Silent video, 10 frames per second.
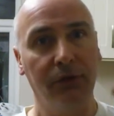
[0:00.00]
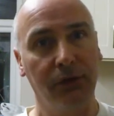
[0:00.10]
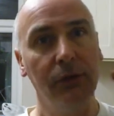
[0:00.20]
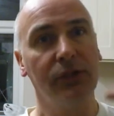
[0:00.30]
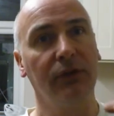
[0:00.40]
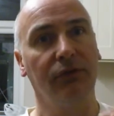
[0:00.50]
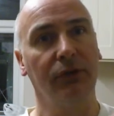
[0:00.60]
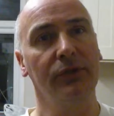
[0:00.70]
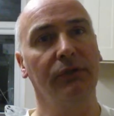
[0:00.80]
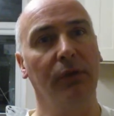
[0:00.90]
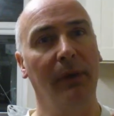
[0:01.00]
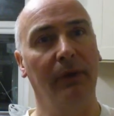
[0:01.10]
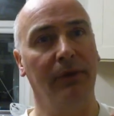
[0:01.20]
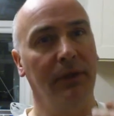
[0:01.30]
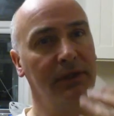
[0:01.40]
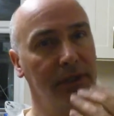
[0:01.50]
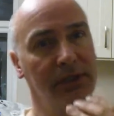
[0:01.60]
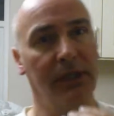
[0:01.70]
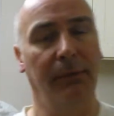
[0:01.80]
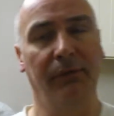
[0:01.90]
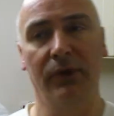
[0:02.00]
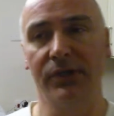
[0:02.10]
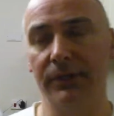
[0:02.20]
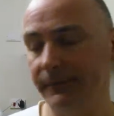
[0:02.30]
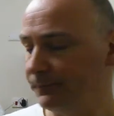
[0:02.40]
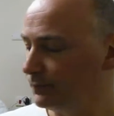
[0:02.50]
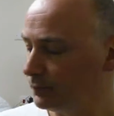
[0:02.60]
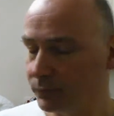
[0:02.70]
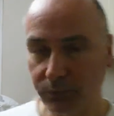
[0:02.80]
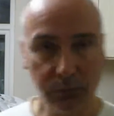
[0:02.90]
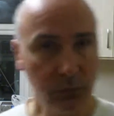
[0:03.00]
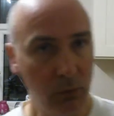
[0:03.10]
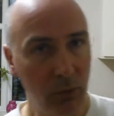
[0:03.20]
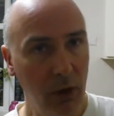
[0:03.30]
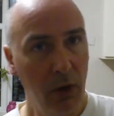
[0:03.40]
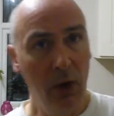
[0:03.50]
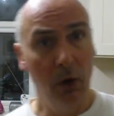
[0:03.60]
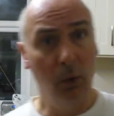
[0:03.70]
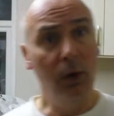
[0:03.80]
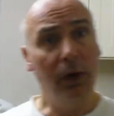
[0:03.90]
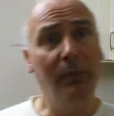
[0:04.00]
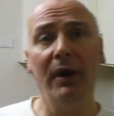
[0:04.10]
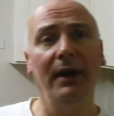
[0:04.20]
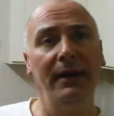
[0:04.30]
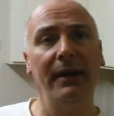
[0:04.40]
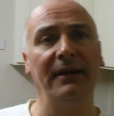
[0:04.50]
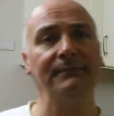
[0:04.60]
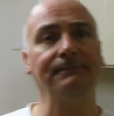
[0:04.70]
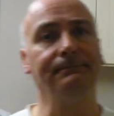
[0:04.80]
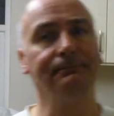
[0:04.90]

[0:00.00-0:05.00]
through to the front of your mouth again, to the tip of your tongue. Would I buy it again?